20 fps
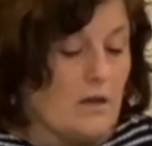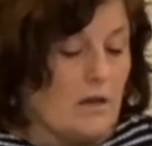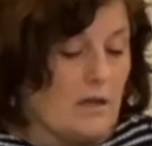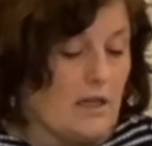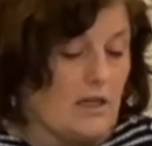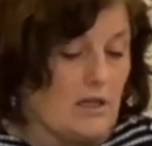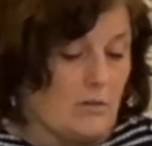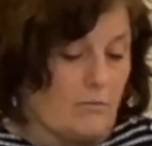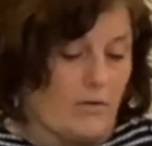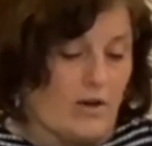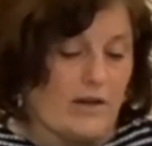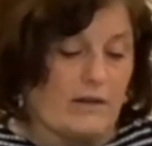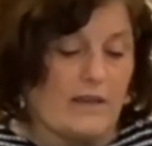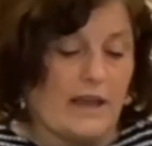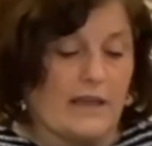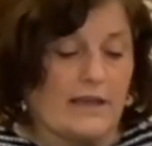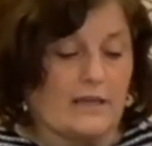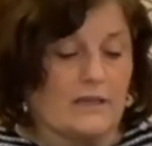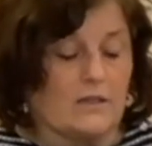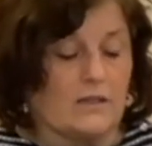Then you bring
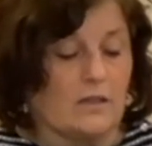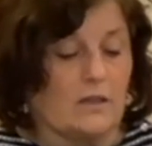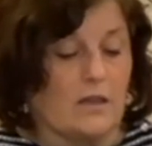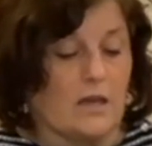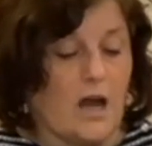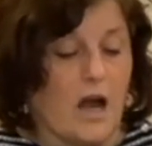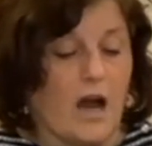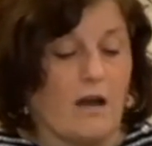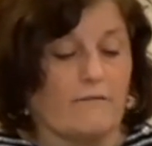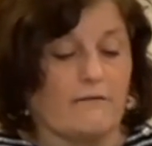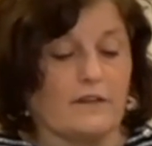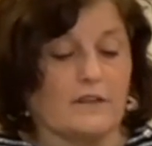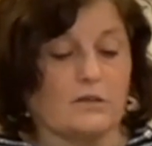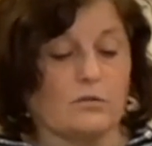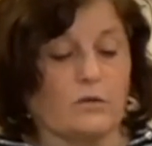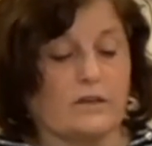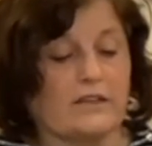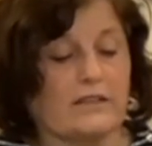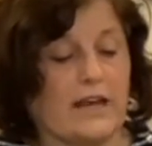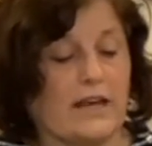that into the
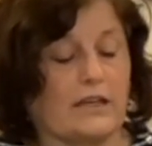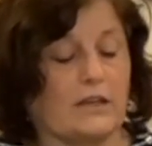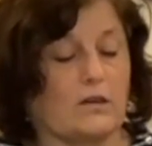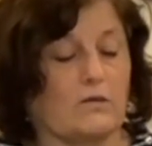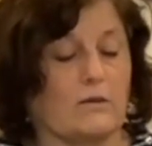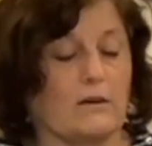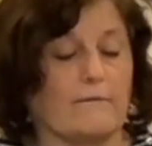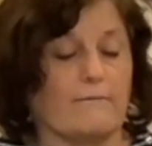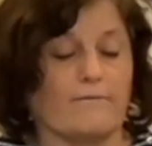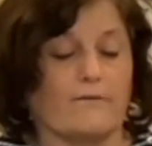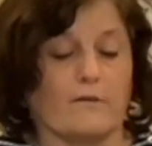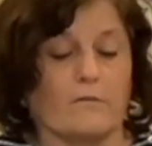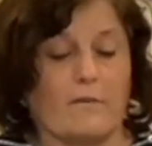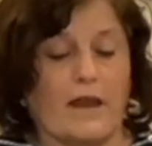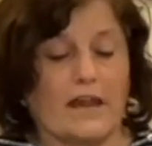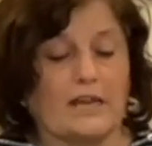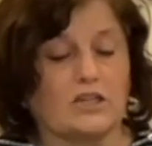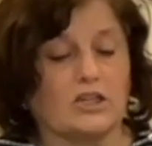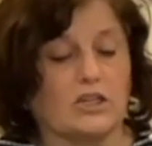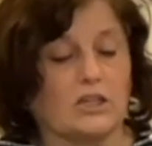office. We take your
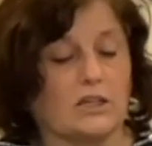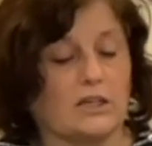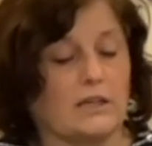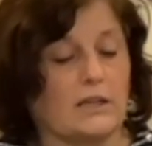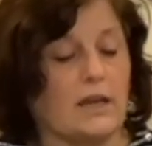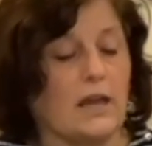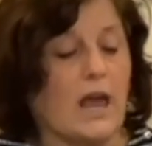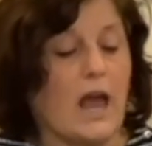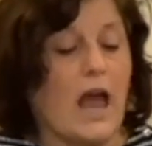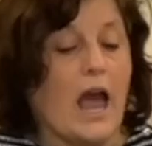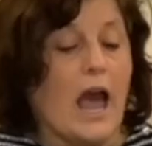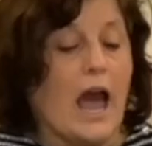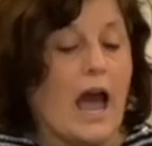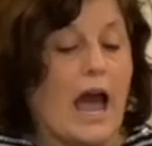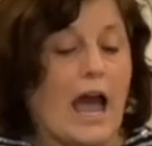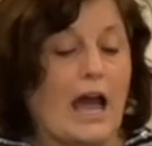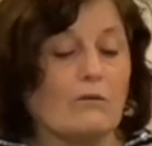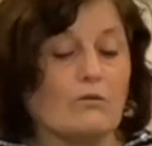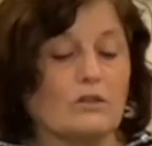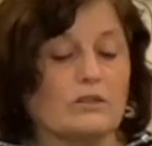information.
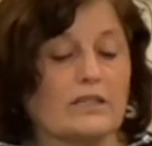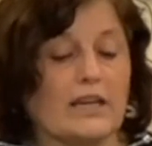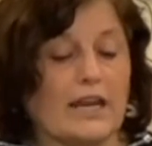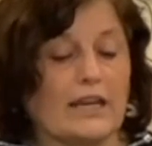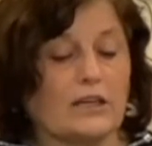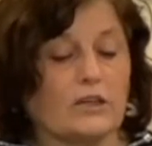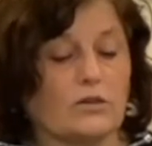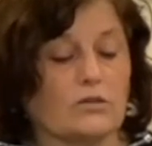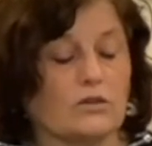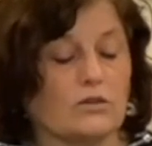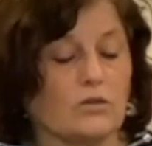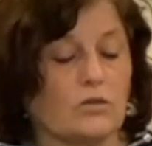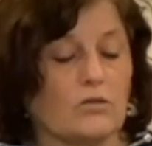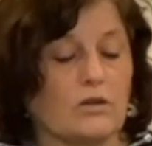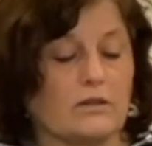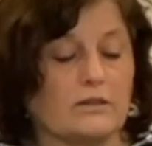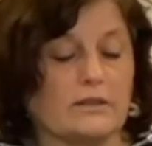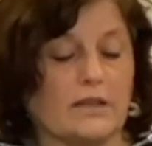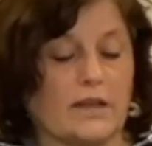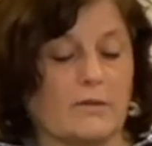I will take your
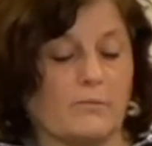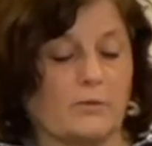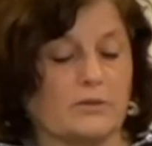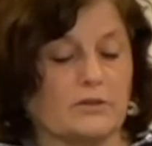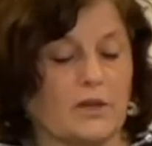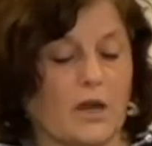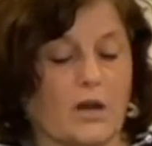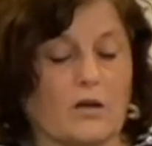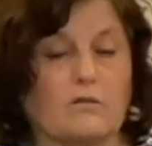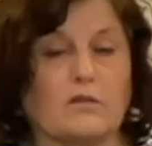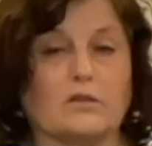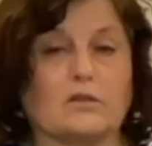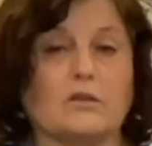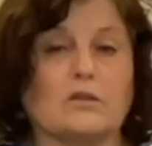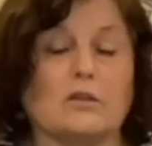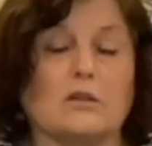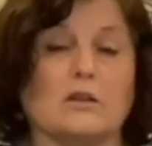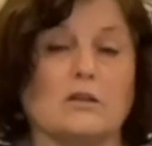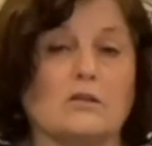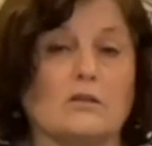soil samples over to
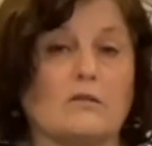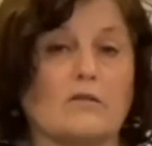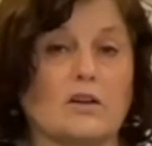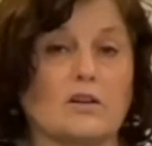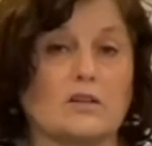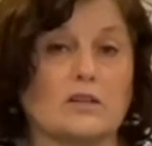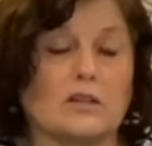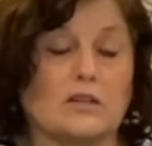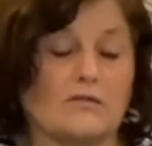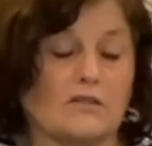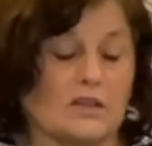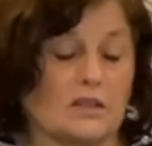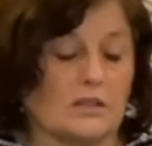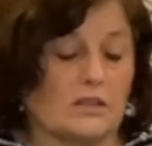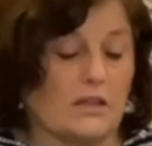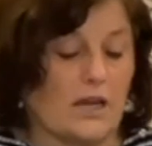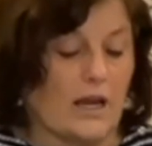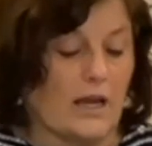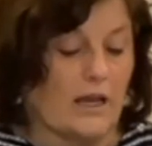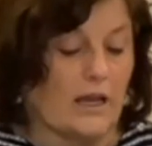the University of
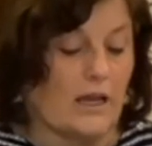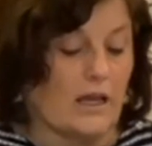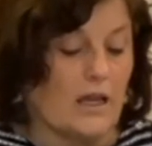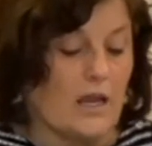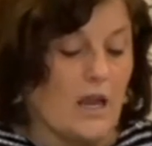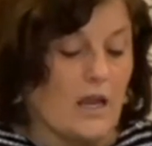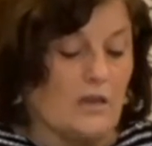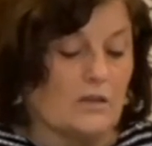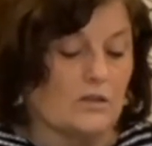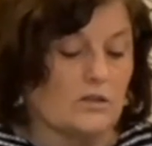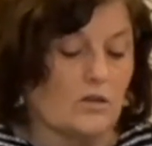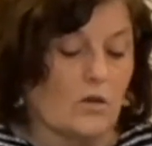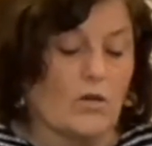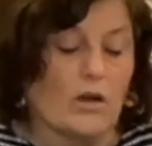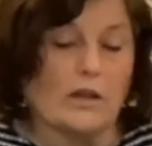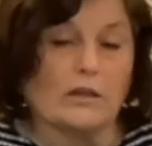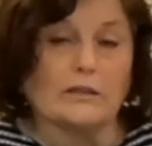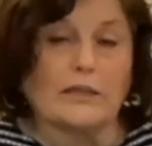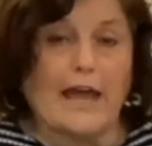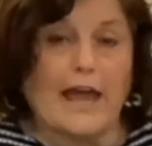Kentucky
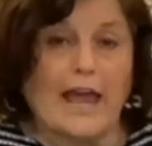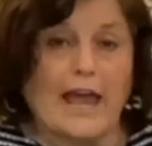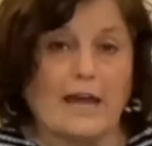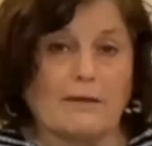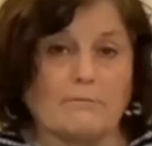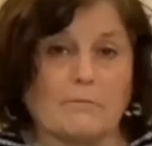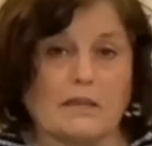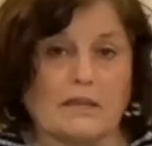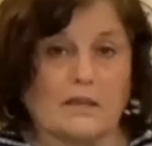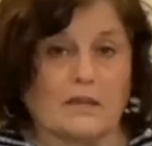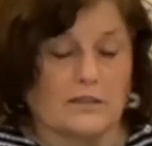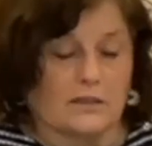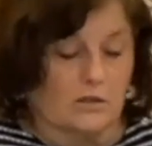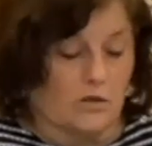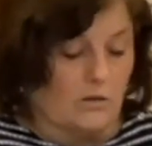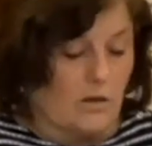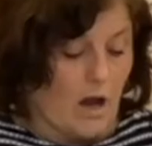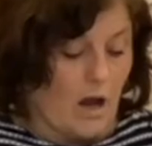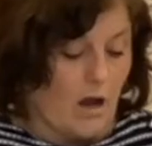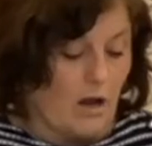Soil Lab, because
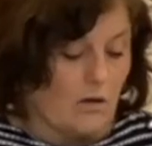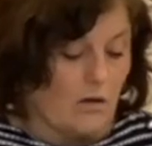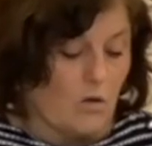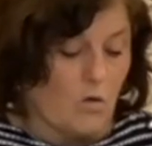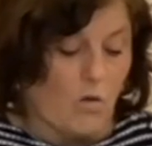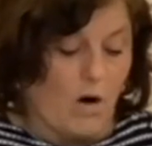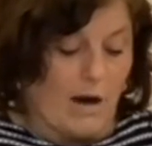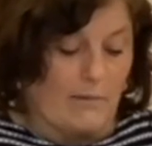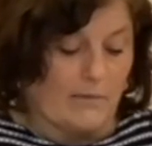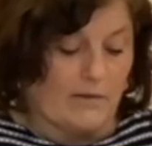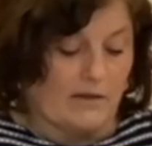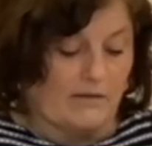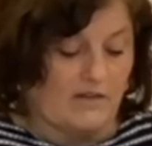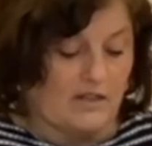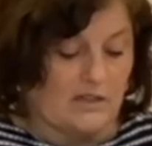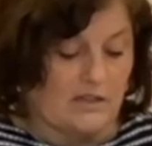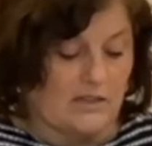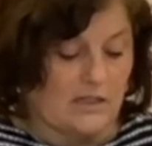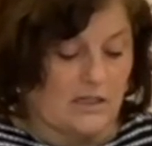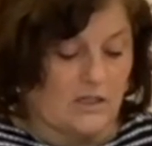all Cooperative
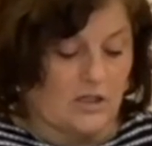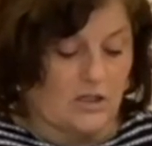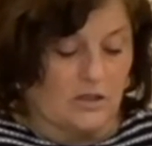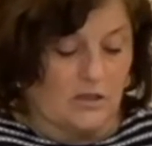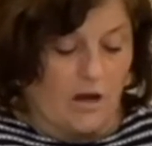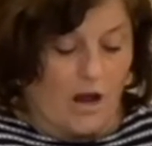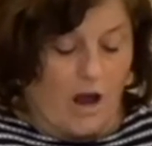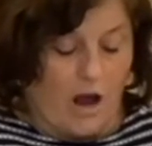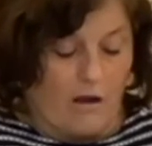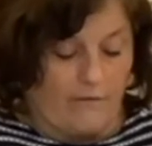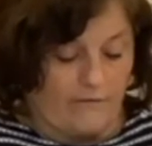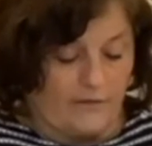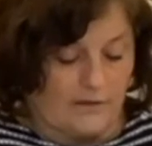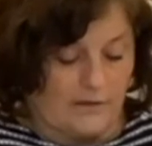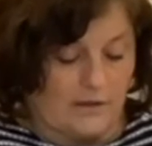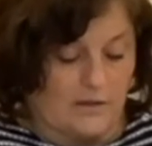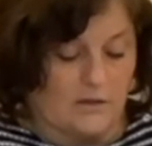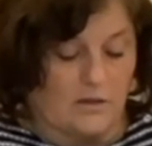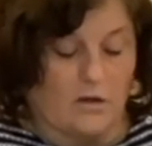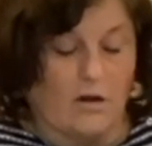Extension
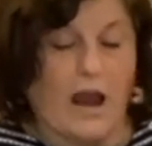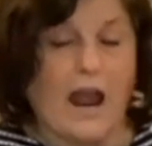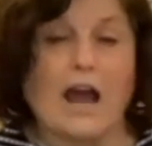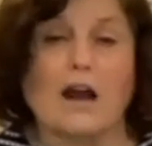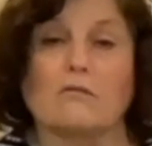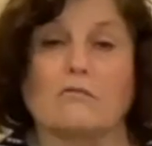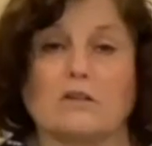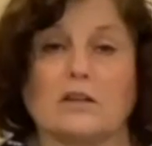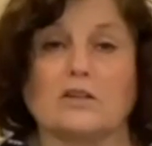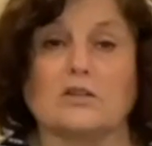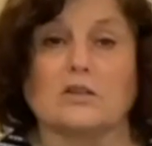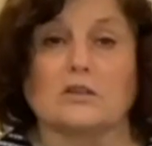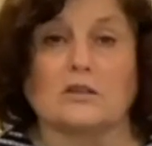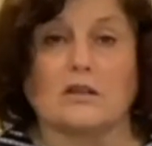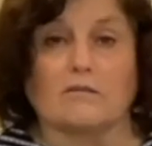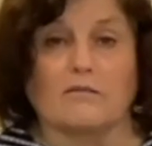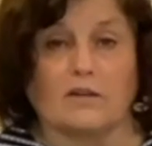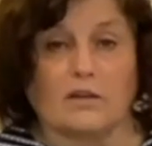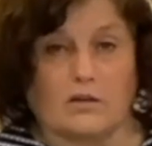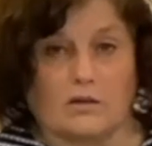offices are outreaches
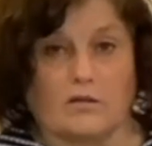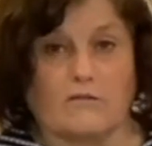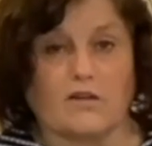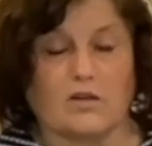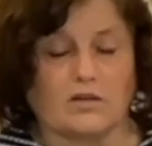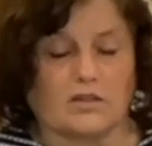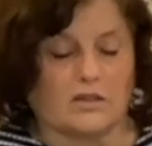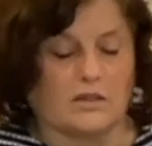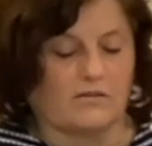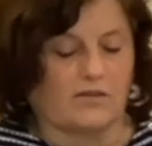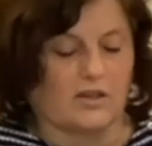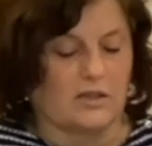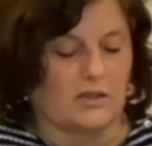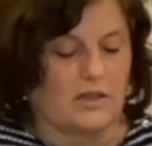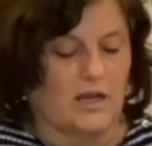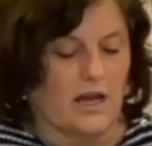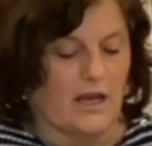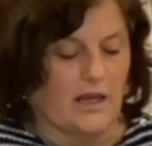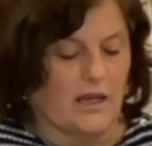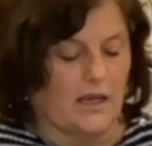of the University of
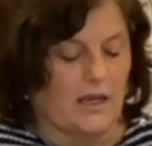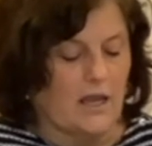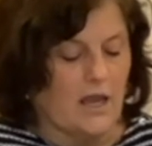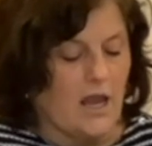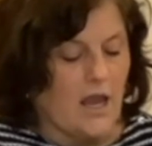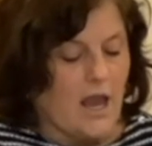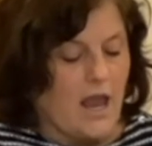Kentucky.